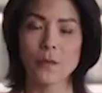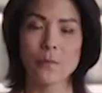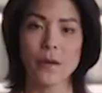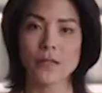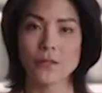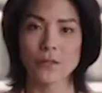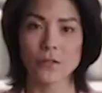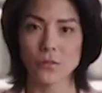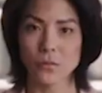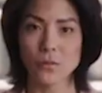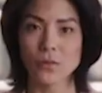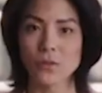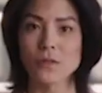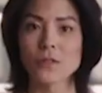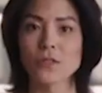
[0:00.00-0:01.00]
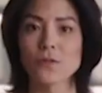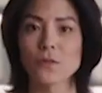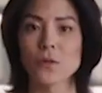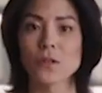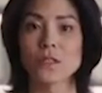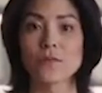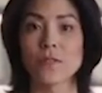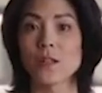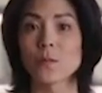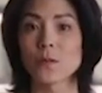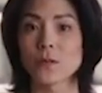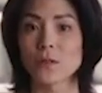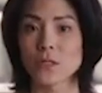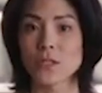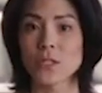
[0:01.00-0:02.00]
best tools for
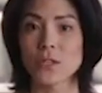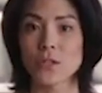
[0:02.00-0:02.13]
developers to